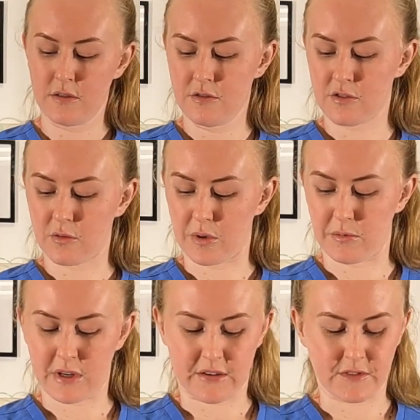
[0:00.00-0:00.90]
So we
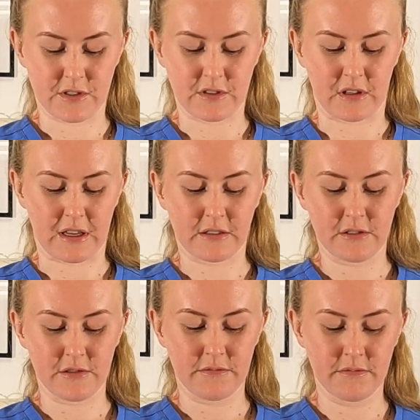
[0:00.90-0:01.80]
would have to
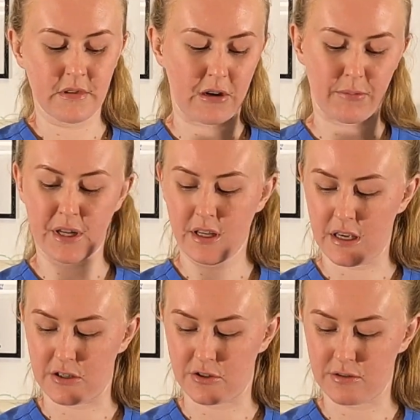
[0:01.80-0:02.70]
select our
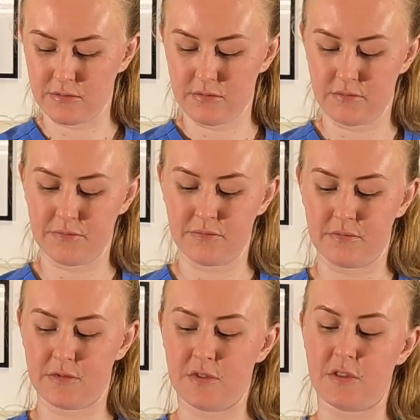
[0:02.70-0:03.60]
medication,
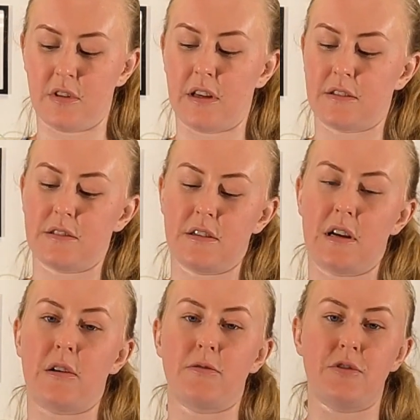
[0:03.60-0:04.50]
select
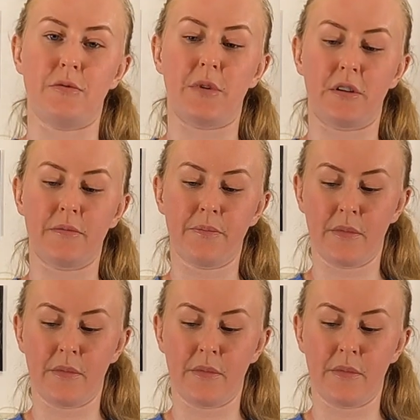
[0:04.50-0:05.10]
our tubing.